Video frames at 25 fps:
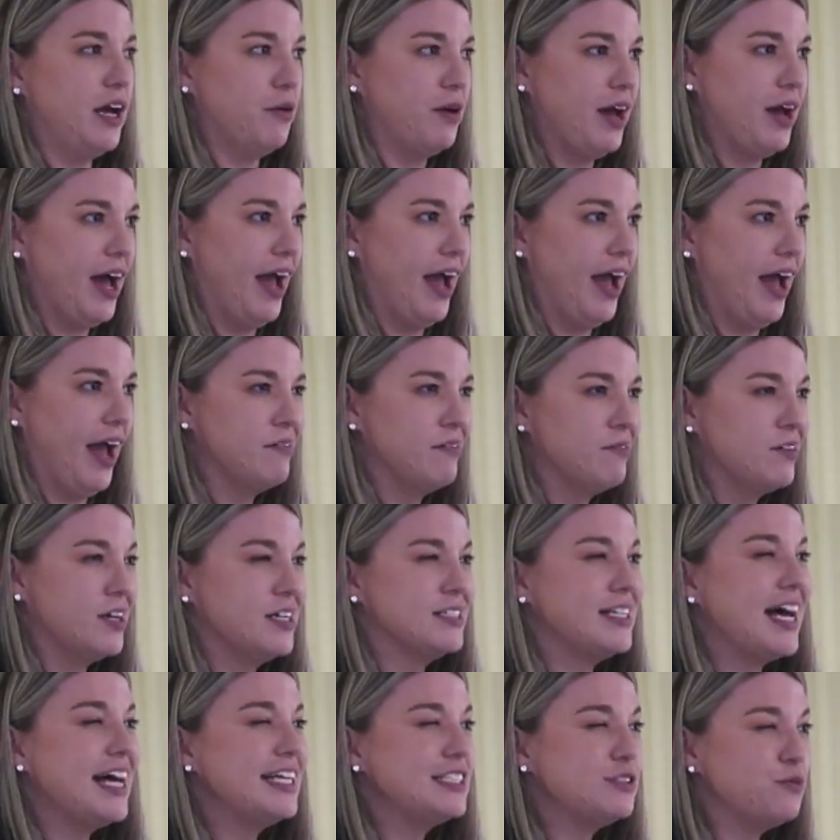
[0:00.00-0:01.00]
okay, because
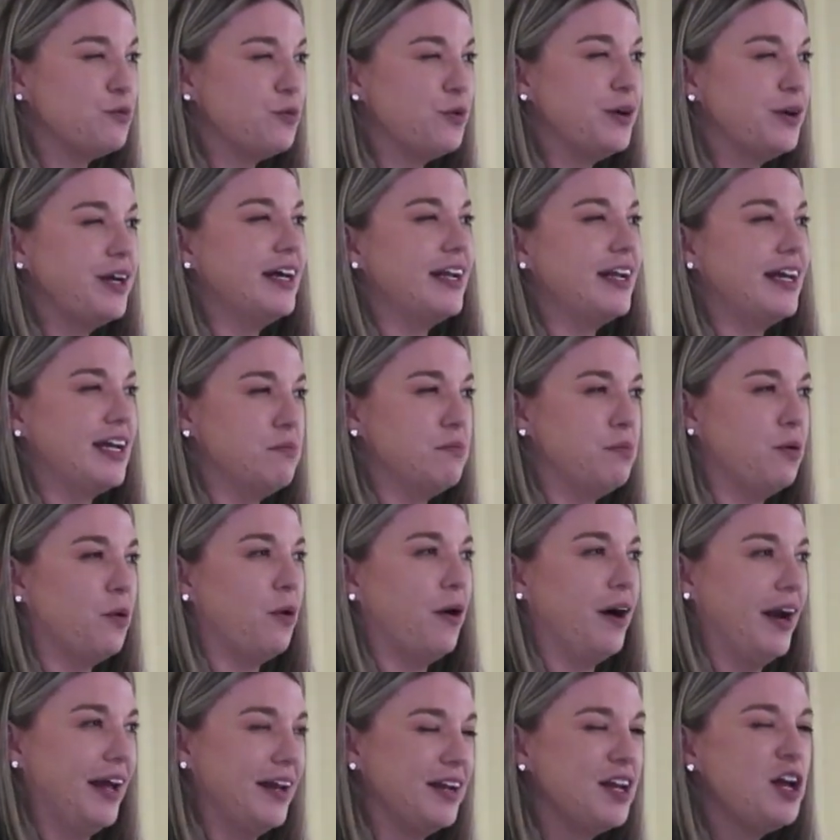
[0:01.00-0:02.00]
that's really
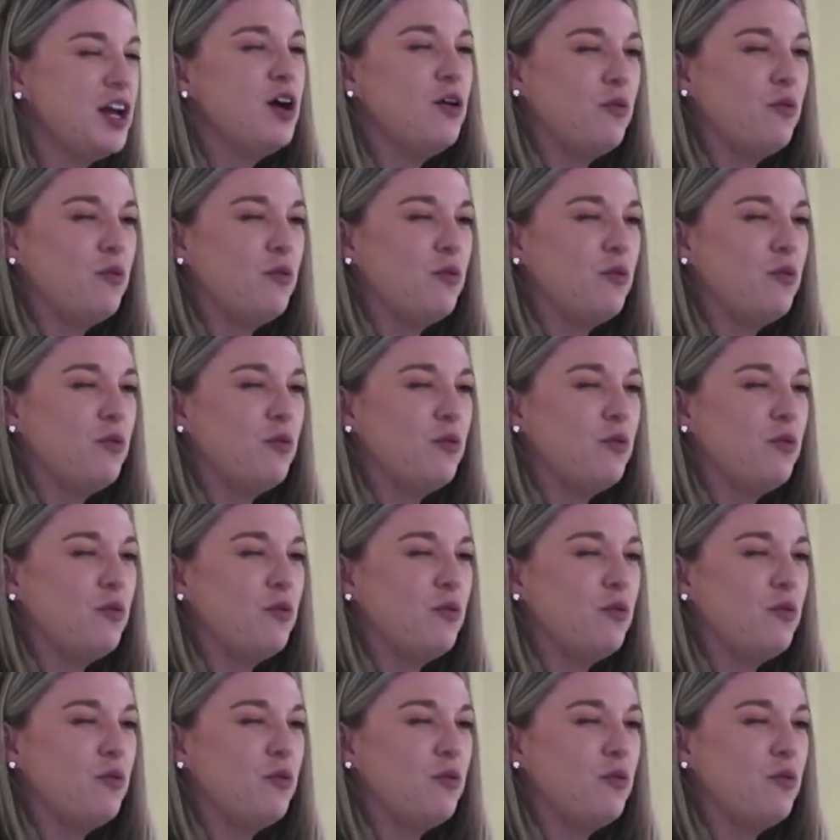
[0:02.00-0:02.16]
important.